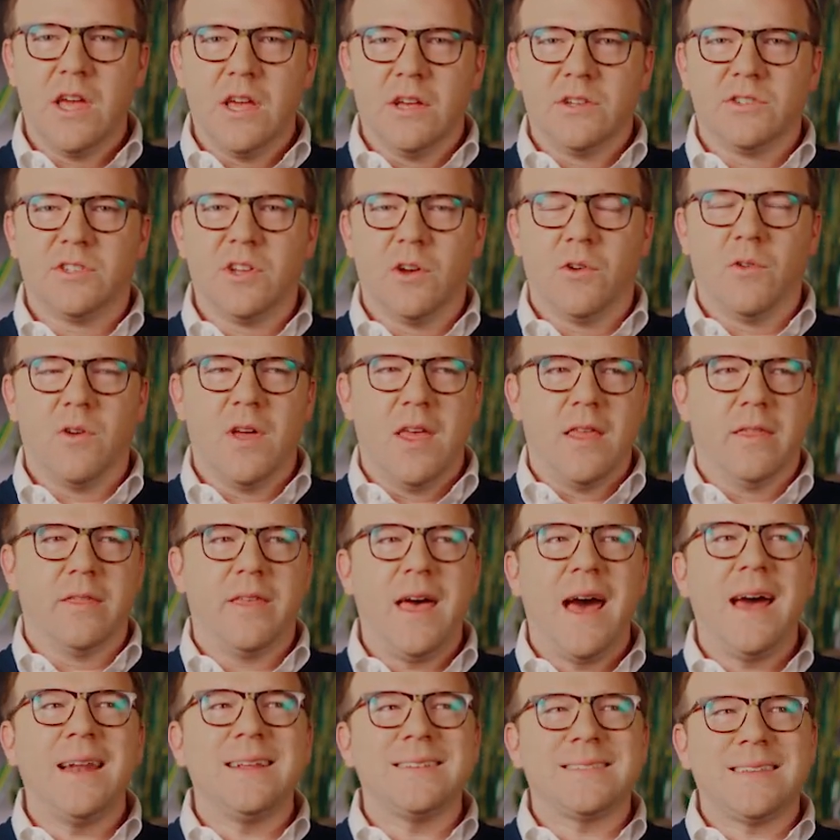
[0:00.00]
So
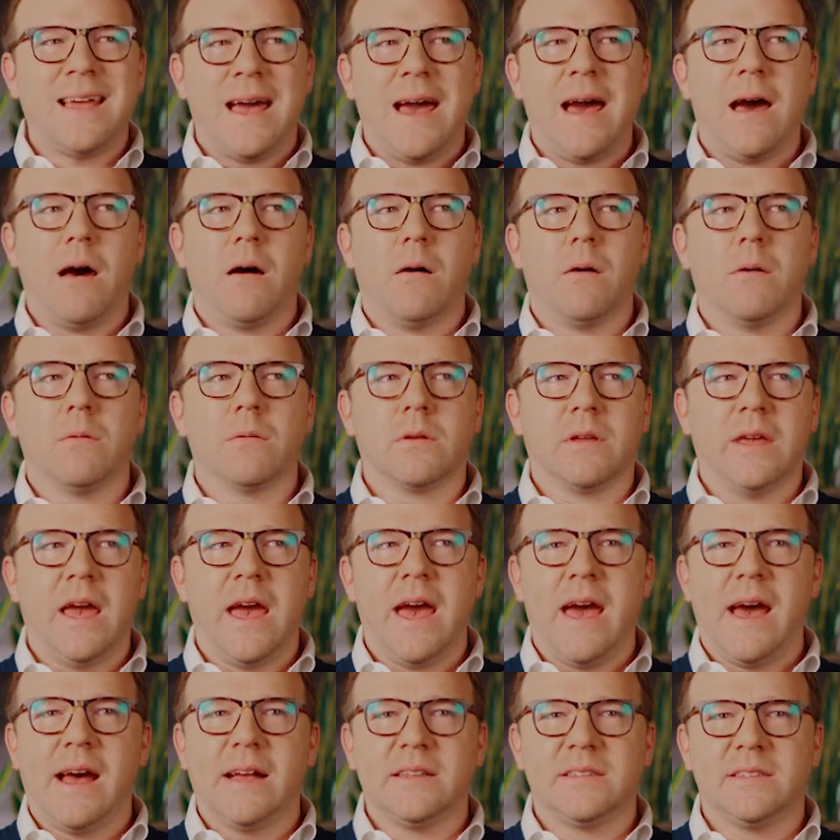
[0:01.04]
that is how
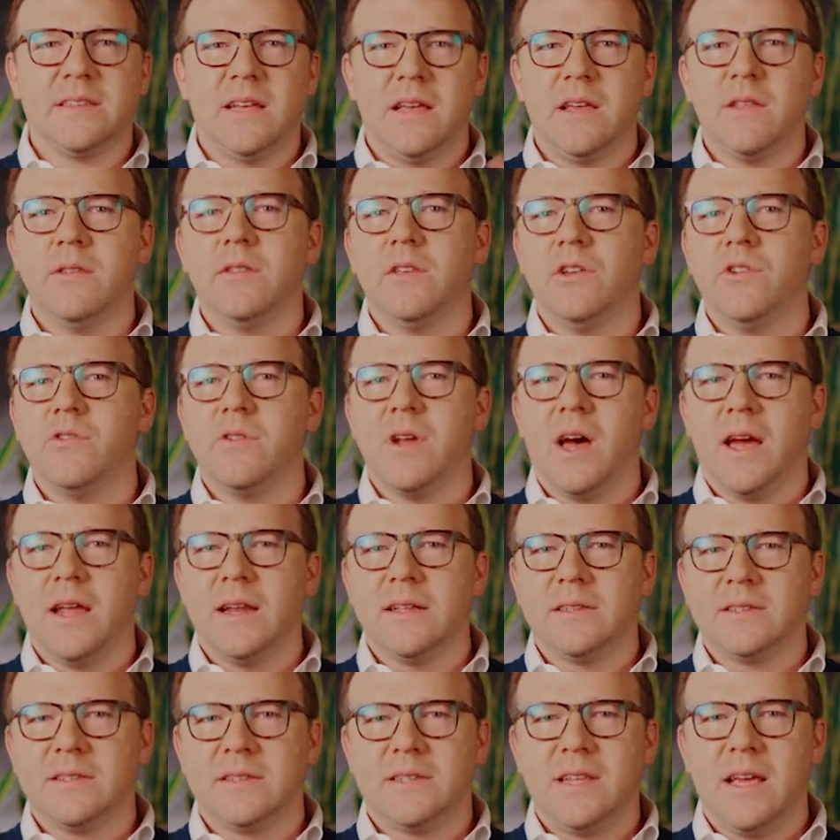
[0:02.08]
gas in the
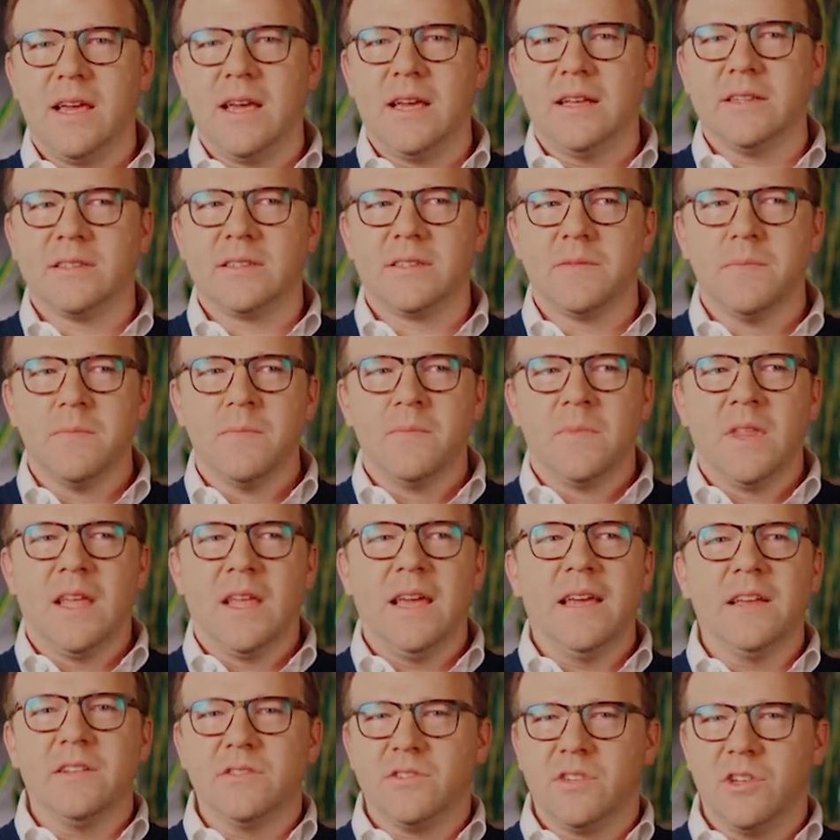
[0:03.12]
United States
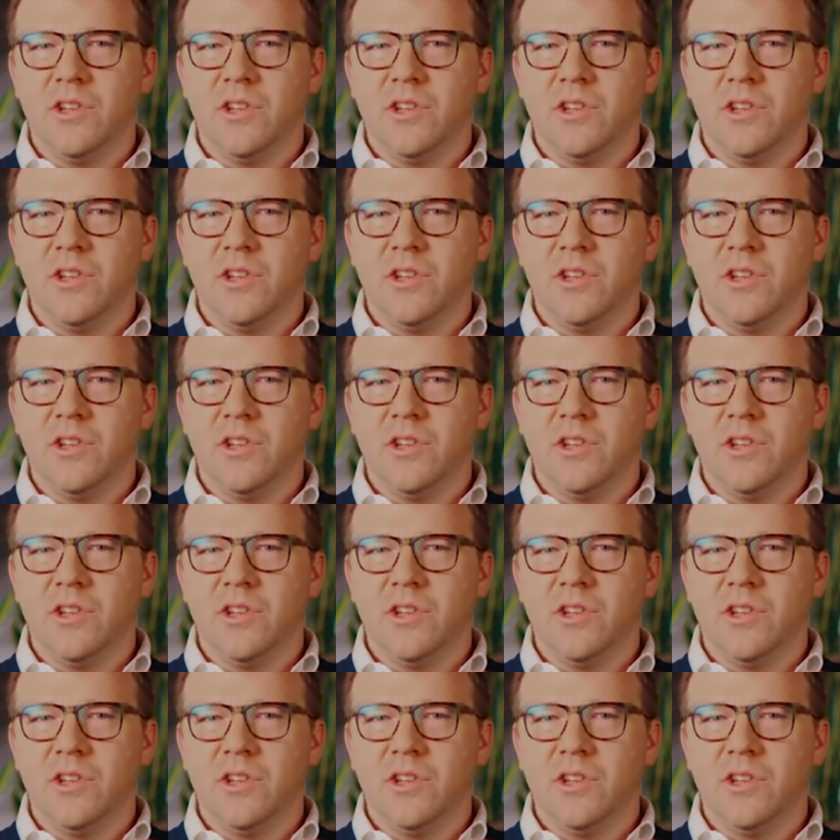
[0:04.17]
is